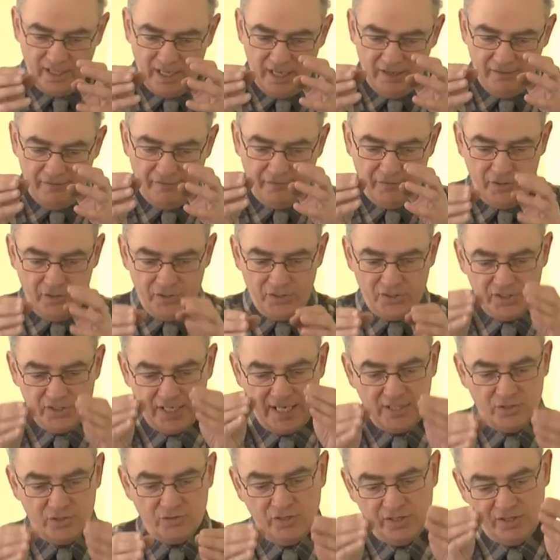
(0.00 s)
first
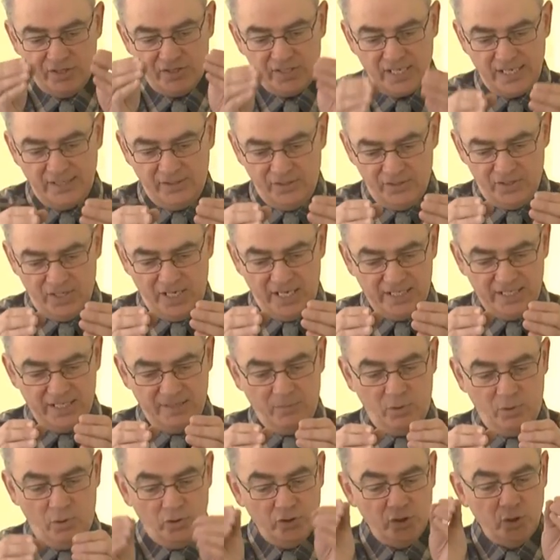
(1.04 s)
century
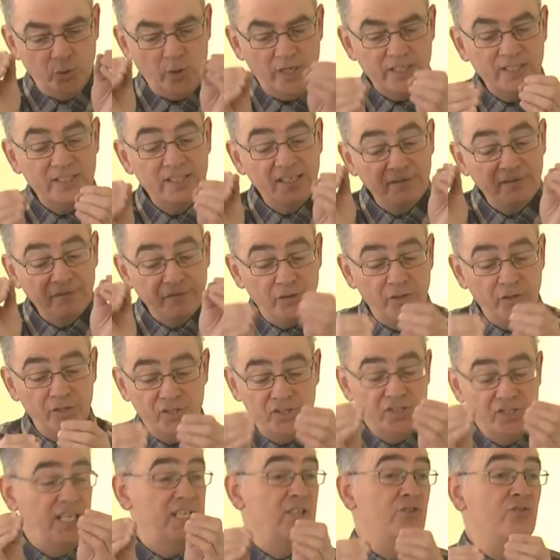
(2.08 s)
Sadduceeism or 21st
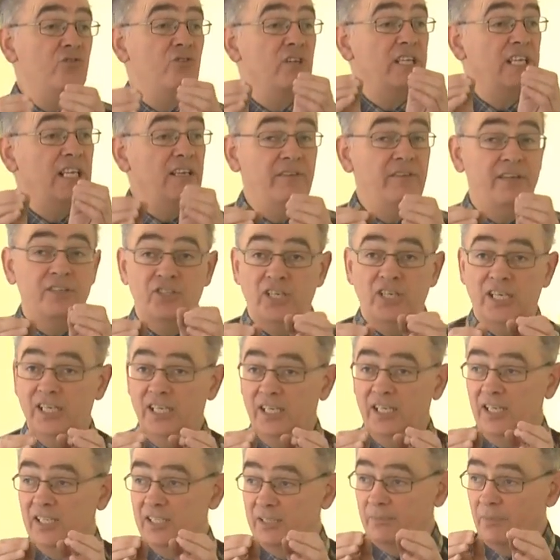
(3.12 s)
century
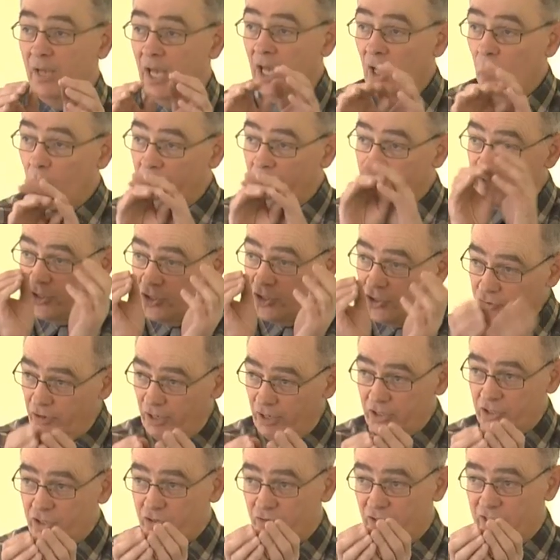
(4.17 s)
evangelicalism, where the
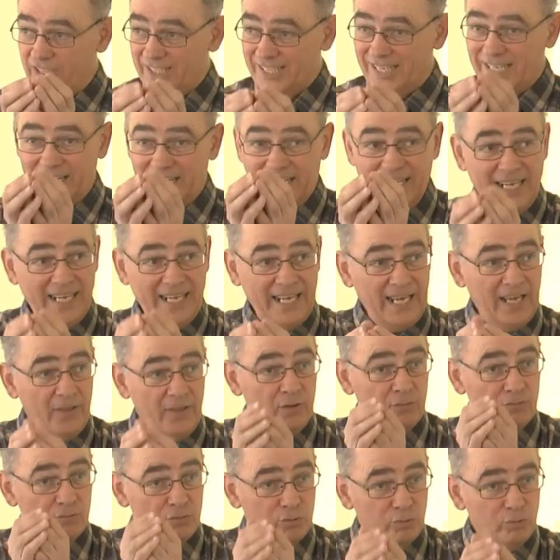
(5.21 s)
structure is clear and
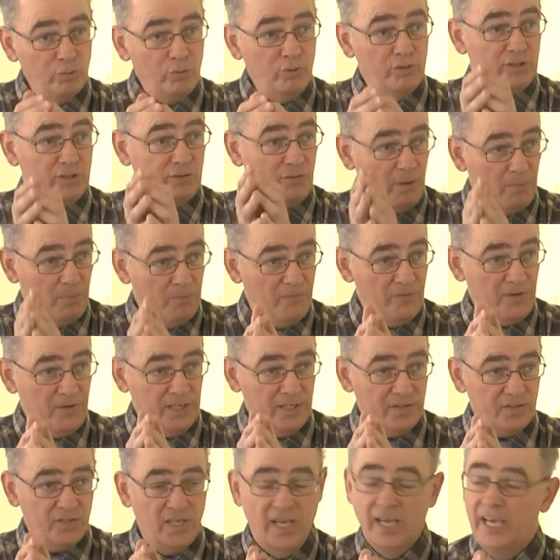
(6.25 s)
the rules are
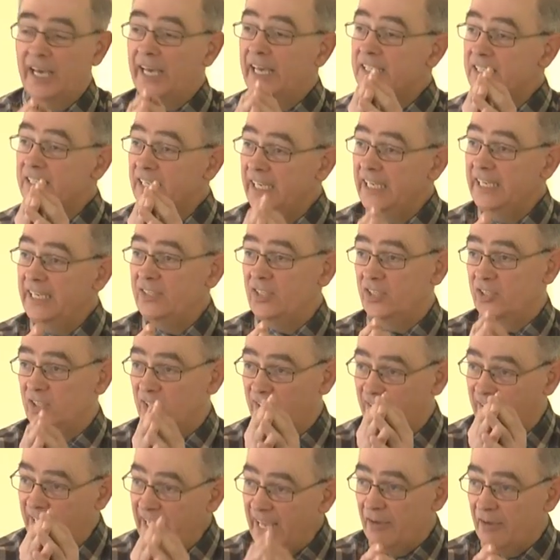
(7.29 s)
obvious. It's easy to
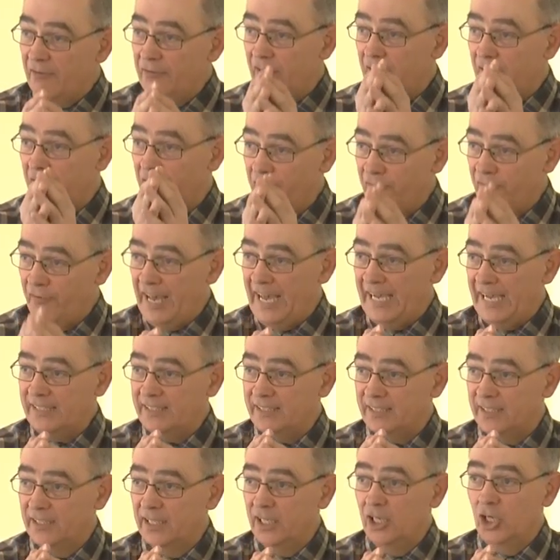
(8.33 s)
live, in
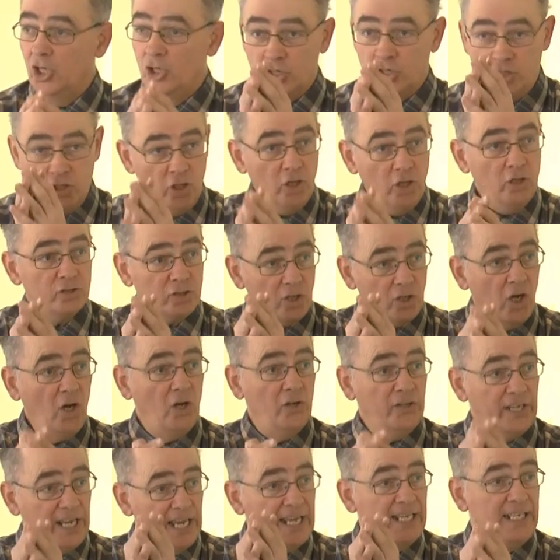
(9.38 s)
fact, not
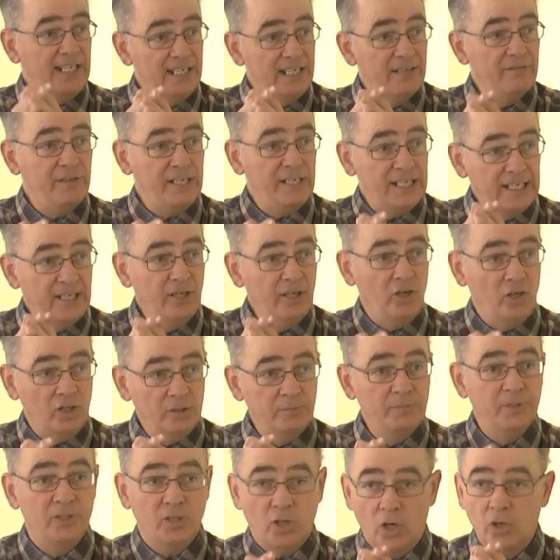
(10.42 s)
on a living
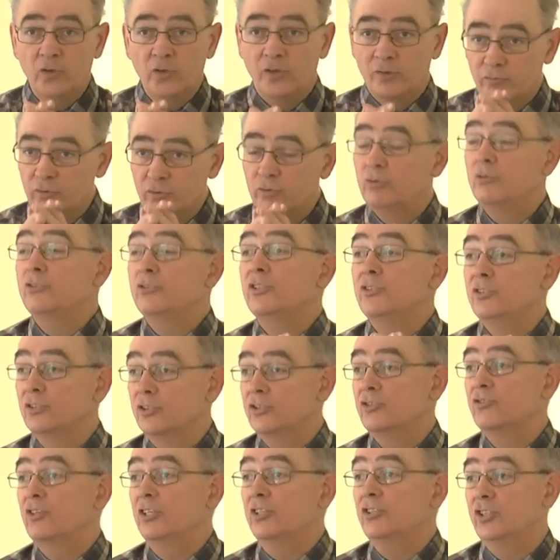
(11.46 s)
God, but on the rules and the
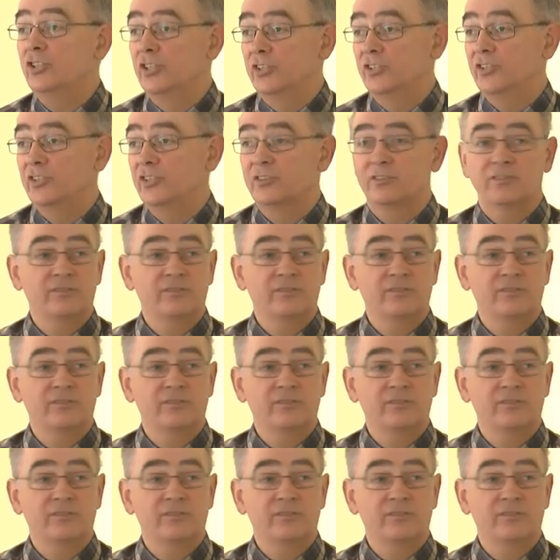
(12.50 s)
structures.